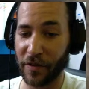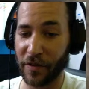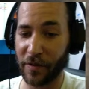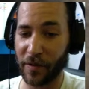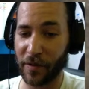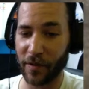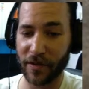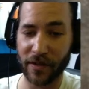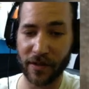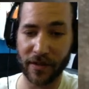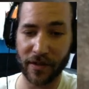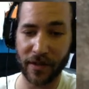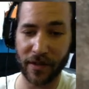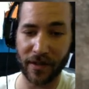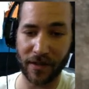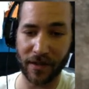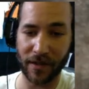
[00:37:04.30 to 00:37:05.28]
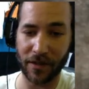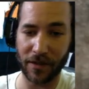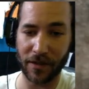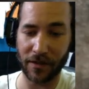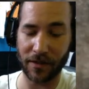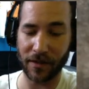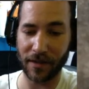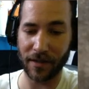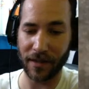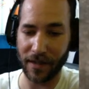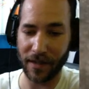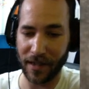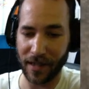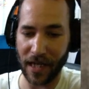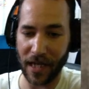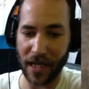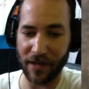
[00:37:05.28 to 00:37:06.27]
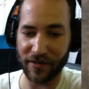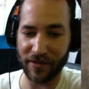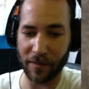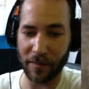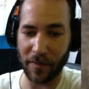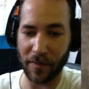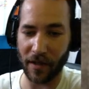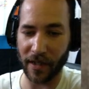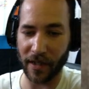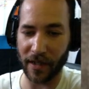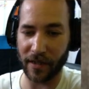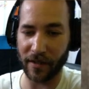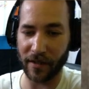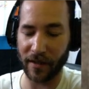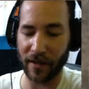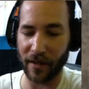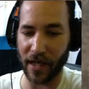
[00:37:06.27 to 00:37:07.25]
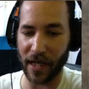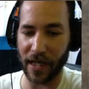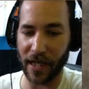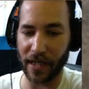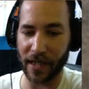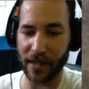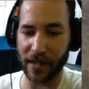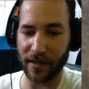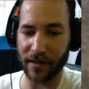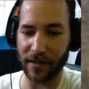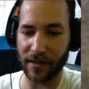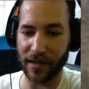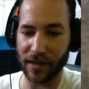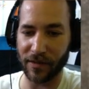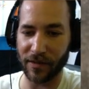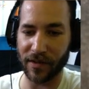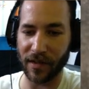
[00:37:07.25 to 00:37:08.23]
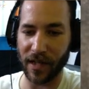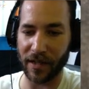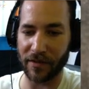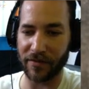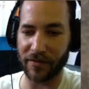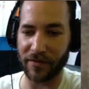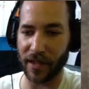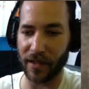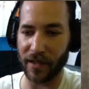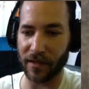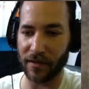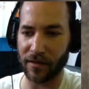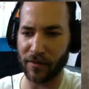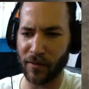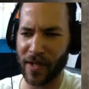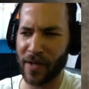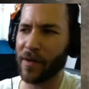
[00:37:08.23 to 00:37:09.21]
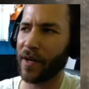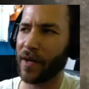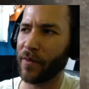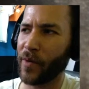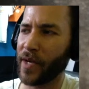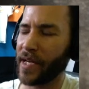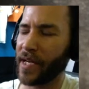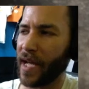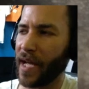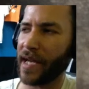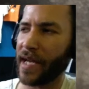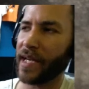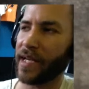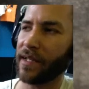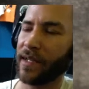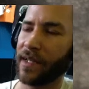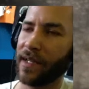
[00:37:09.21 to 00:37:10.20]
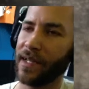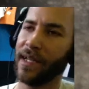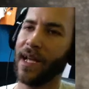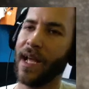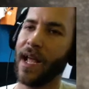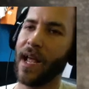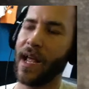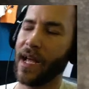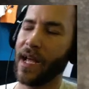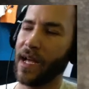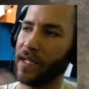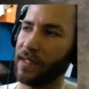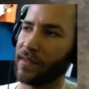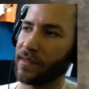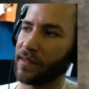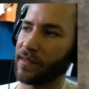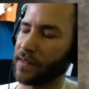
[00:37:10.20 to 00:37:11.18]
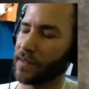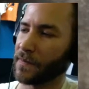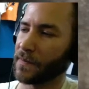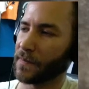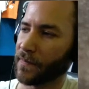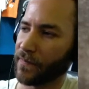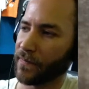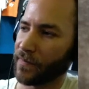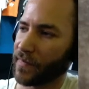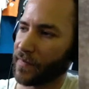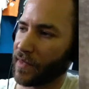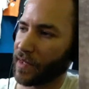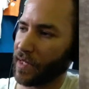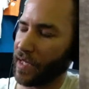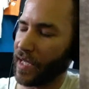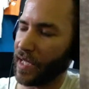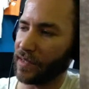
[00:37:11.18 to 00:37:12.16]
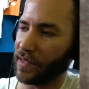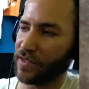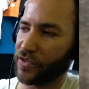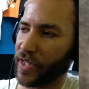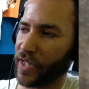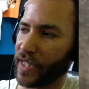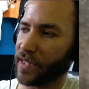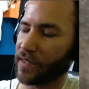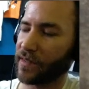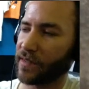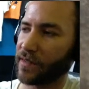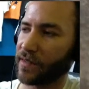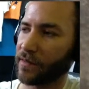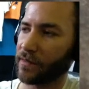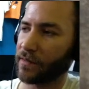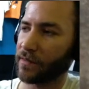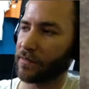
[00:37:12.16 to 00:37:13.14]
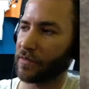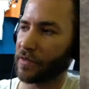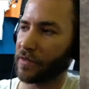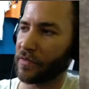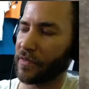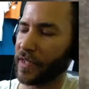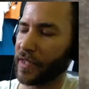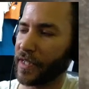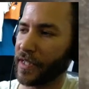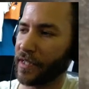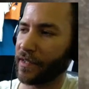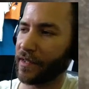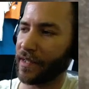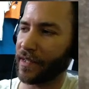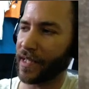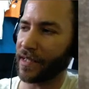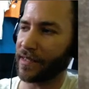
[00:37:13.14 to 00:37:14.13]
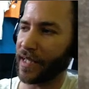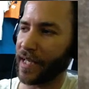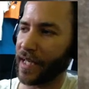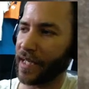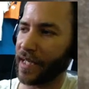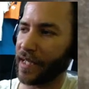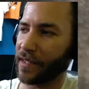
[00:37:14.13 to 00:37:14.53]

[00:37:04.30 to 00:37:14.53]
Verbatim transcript: We went to a little after party thing, and it was a lot of fun. We we ate and had drinks for free that and day.